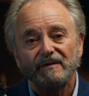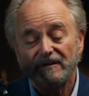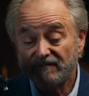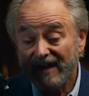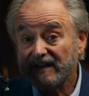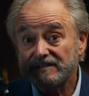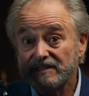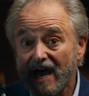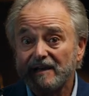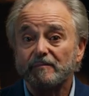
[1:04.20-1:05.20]
In fact,
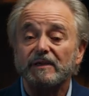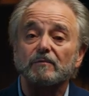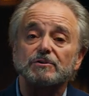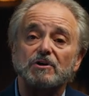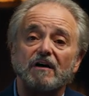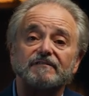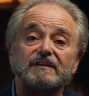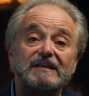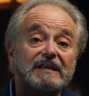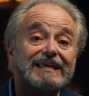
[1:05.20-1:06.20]
sodomy was
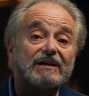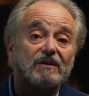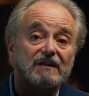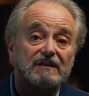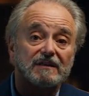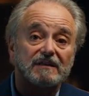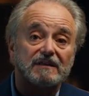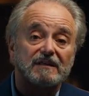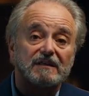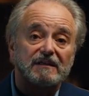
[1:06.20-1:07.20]
often illegal.
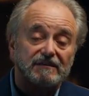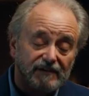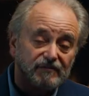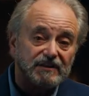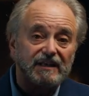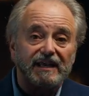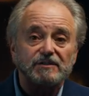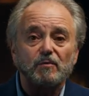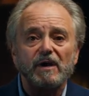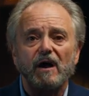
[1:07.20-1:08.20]

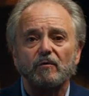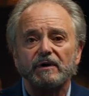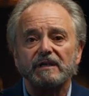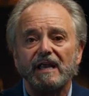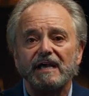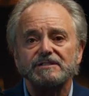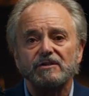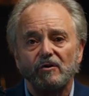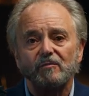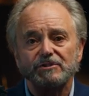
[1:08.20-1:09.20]
Nevertheless, we all realize
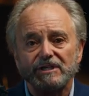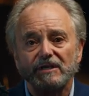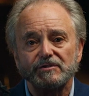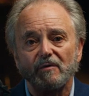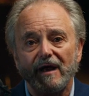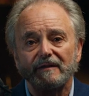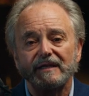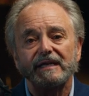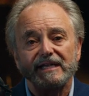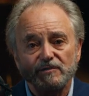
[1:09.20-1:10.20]
that
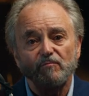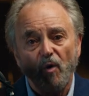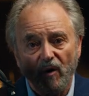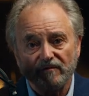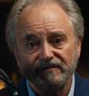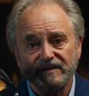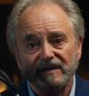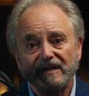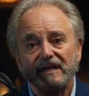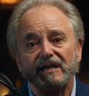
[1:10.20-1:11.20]
homosexuality has morphed
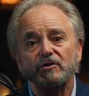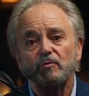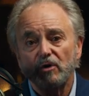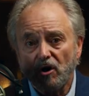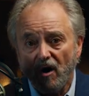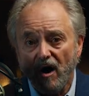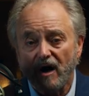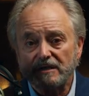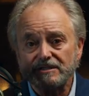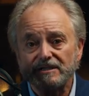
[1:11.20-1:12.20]
into a
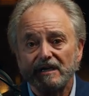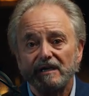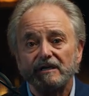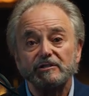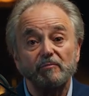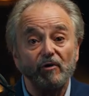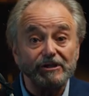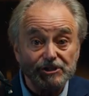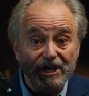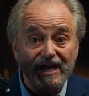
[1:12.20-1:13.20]
cause to
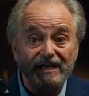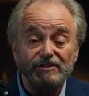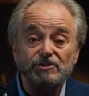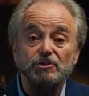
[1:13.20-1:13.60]
bring change